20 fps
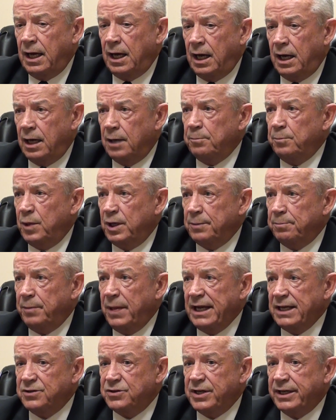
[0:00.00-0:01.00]
But
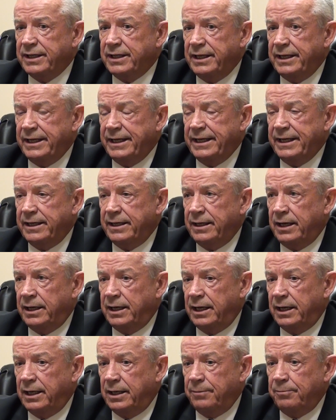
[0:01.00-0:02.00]
basically,
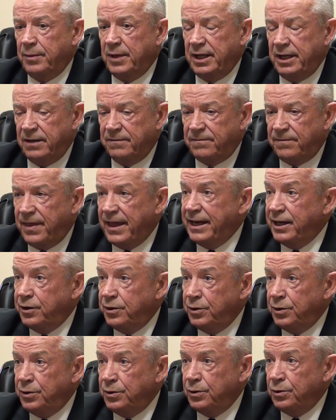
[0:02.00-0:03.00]
if they
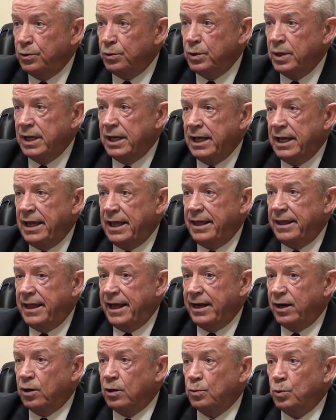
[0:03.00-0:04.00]
do,
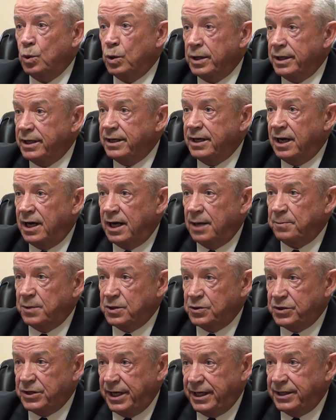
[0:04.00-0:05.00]
they are awarded
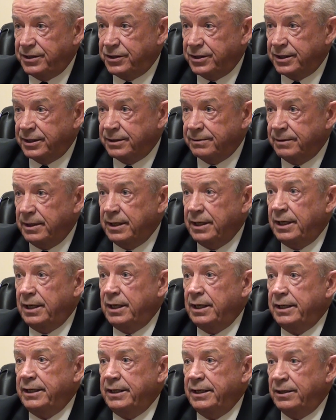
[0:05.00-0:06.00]
compensation
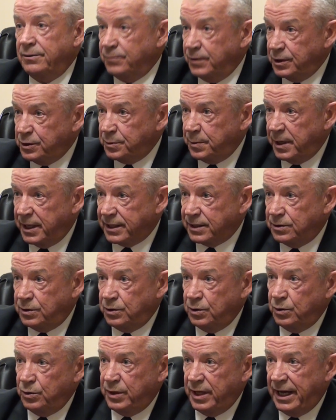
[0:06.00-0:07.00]
in respect
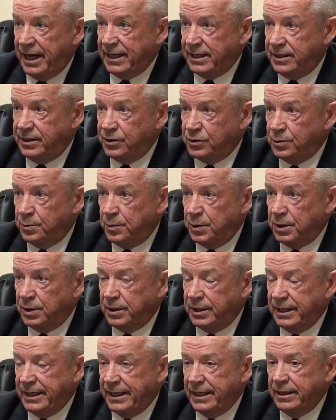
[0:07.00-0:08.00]
to that
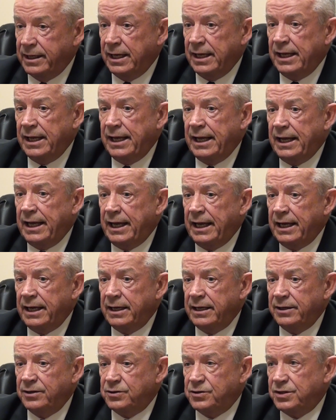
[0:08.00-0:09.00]
disability.
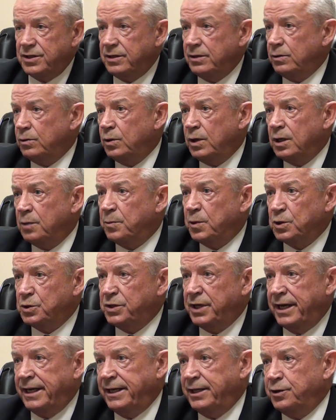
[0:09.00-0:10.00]
And it's on a
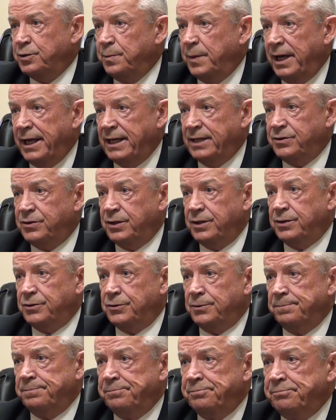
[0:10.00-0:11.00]
percentage
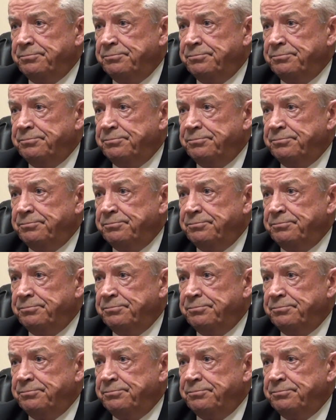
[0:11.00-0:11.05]
basis.